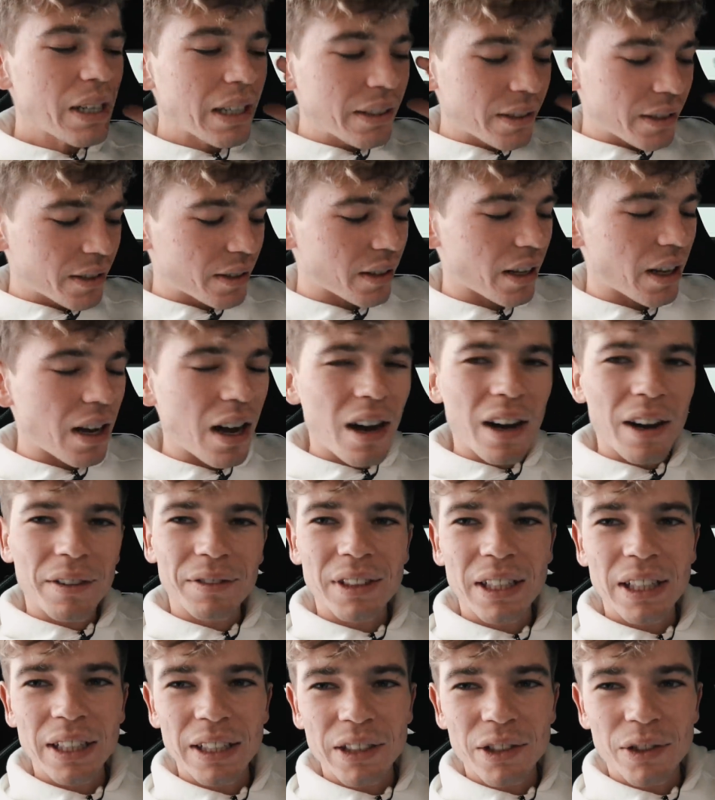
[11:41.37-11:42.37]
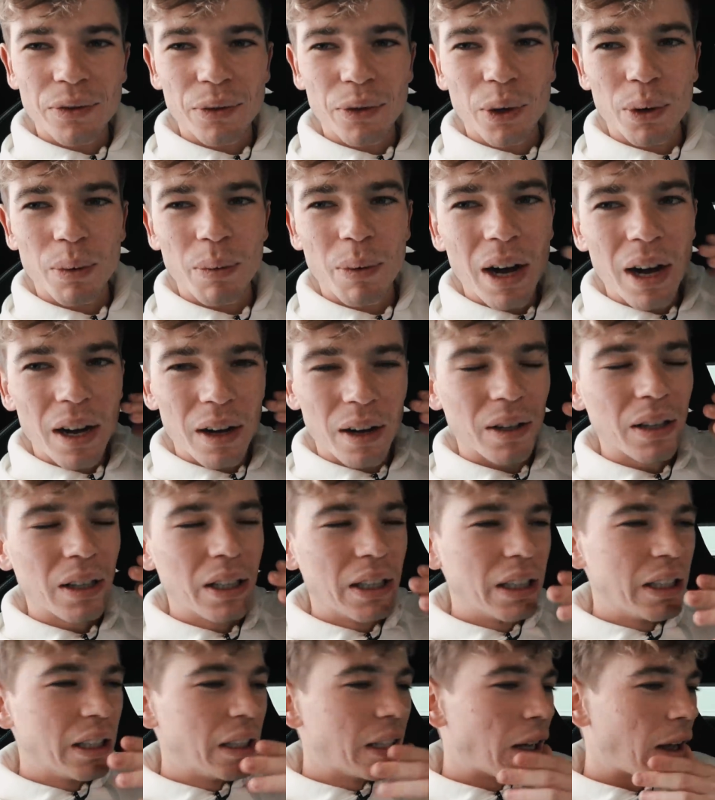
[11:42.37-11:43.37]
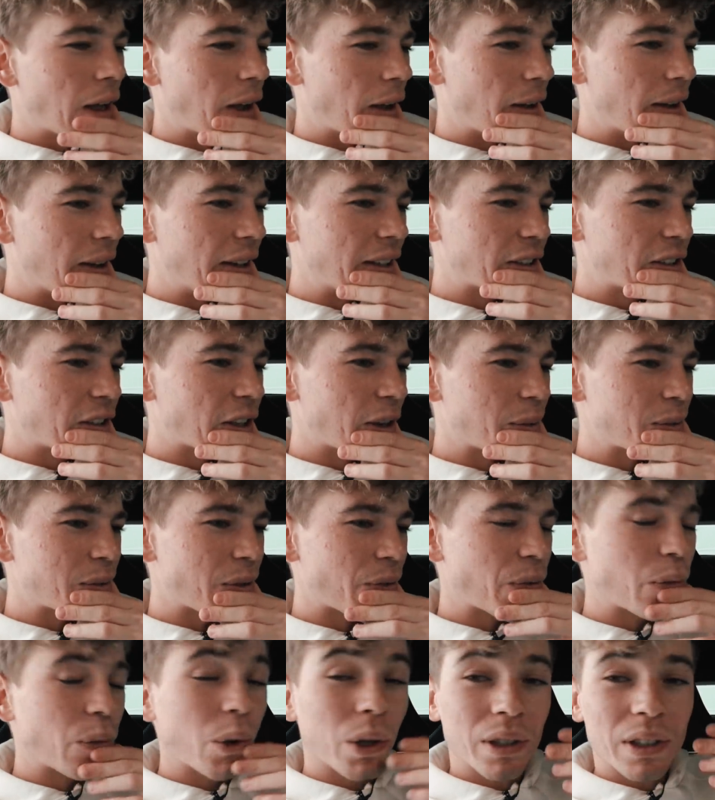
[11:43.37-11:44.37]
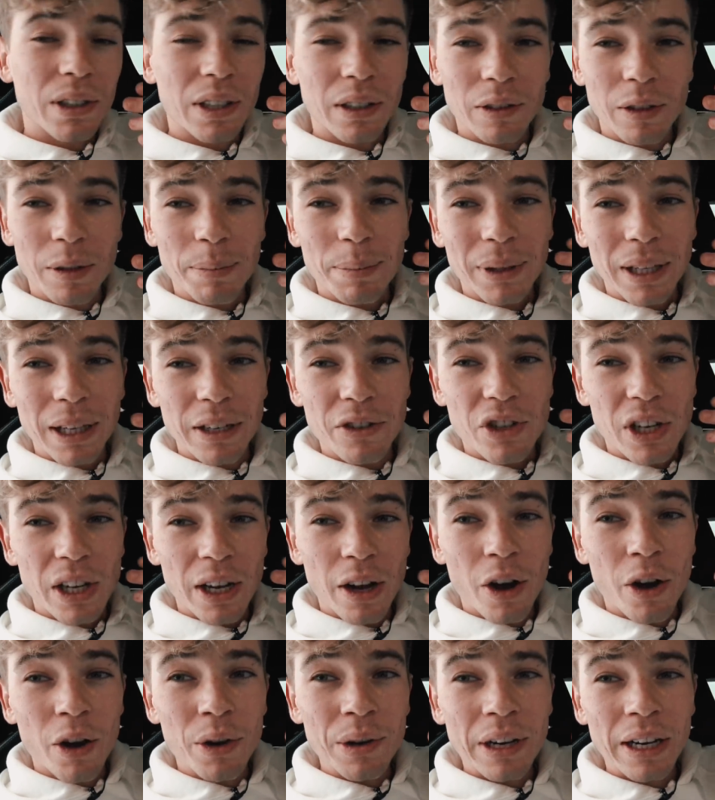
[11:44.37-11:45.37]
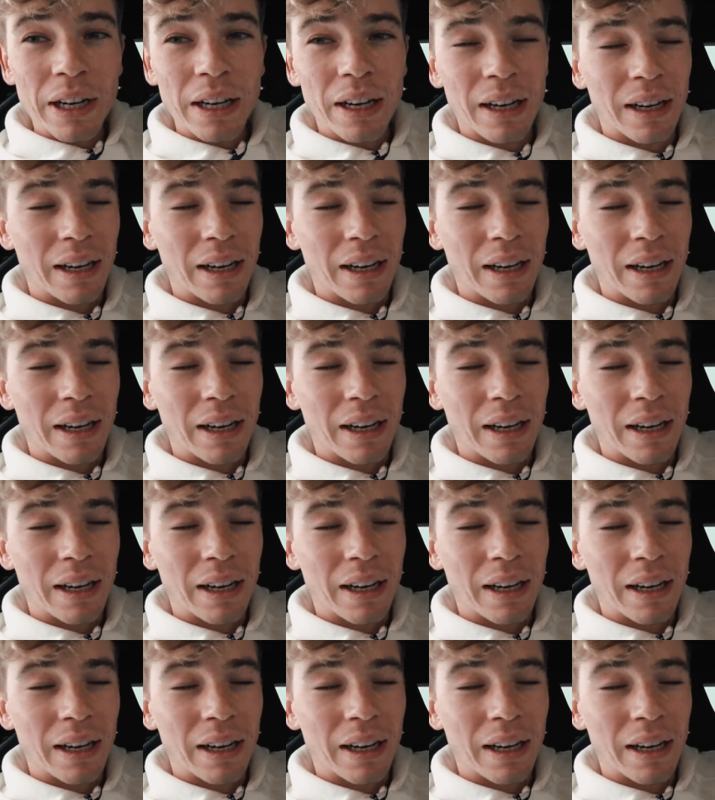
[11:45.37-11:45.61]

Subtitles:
This is a car I've teased for a while in terms of wanting to potentially own it,